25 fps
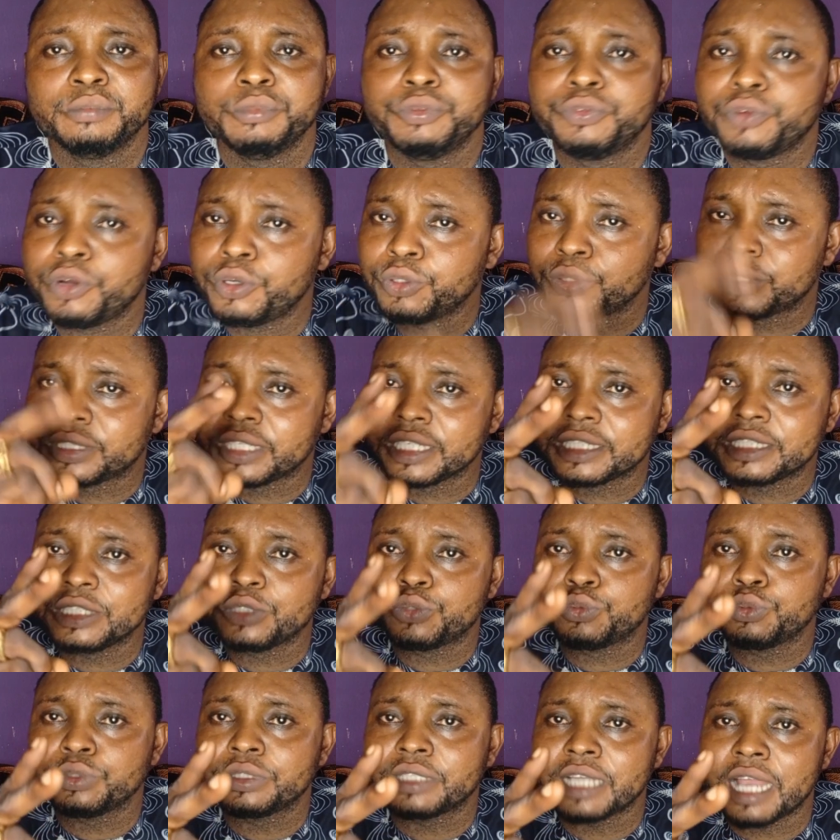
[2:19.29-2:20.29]
Before you take
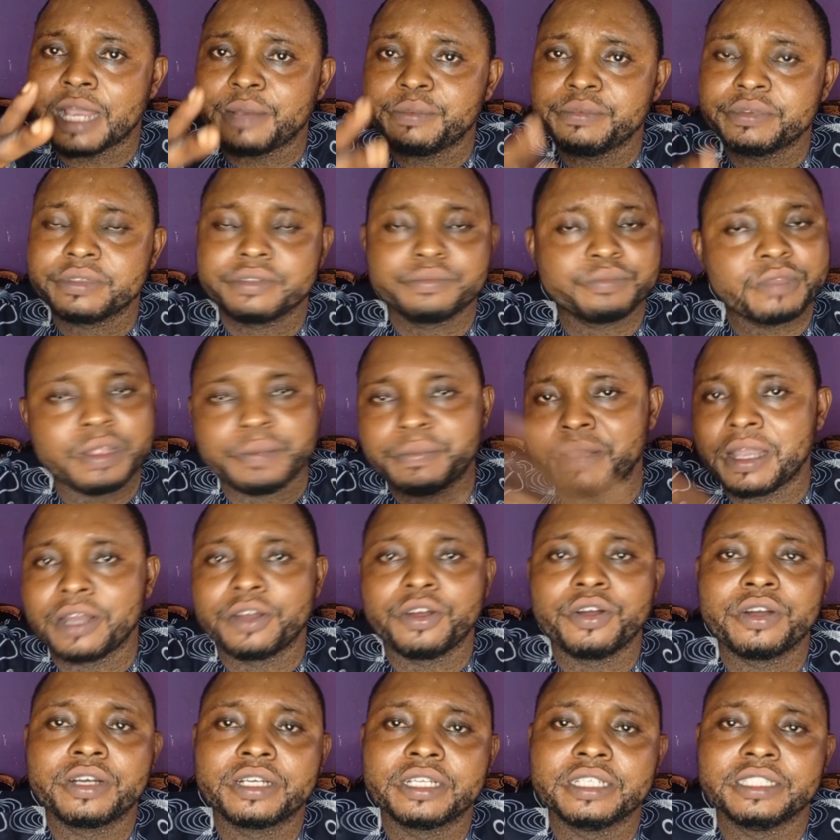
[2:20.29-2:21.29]
it two times, by
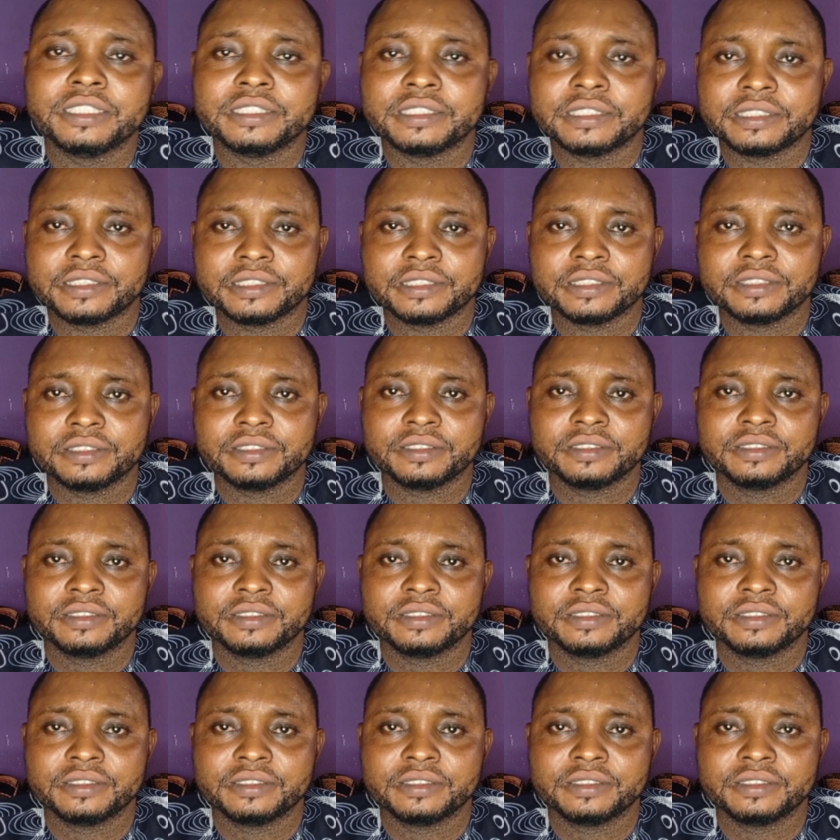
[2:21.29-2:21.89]
God's grace,